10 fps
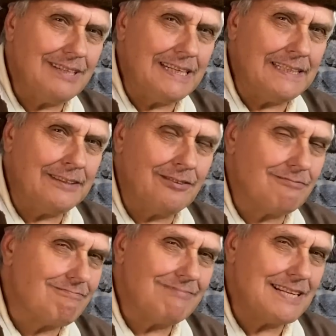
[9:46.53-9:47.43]
And
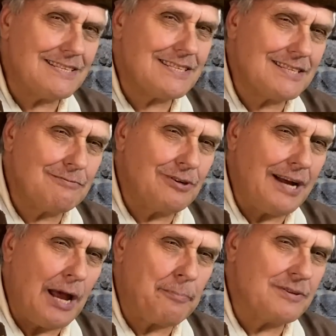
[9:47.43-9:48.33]
let's see
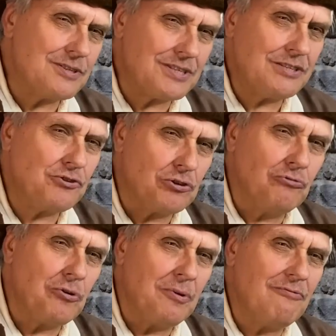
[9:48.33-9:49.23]
what happens. You see,
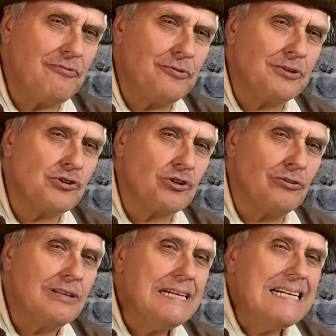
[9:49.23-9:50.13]
John de Montfort and
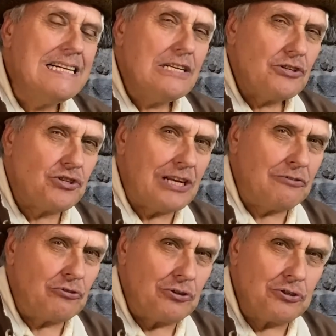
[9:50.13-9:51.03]
Jean
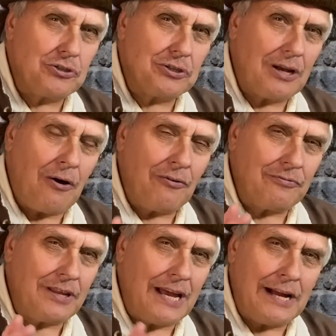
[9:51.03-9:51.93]
Chandos
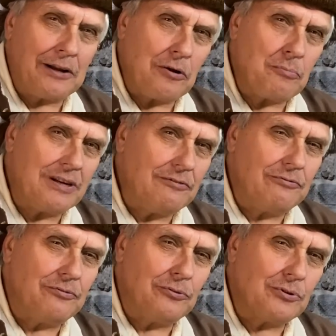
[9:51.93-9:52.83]
of the Anglo-Breton
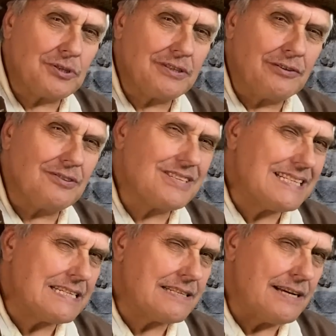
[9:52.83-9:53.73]
force have got
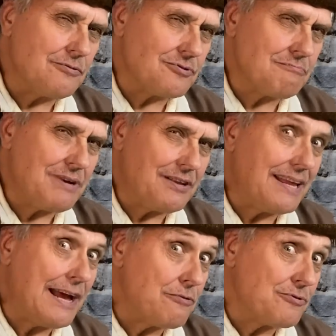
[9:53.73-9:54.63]
6,000 men.
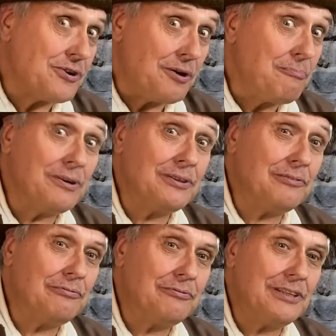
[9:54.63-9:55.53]
They outnumber the
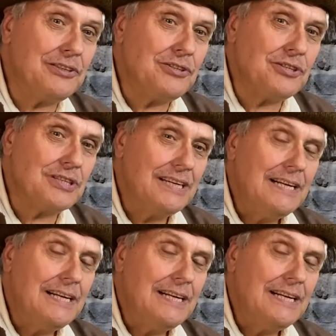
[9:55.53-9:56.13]
French.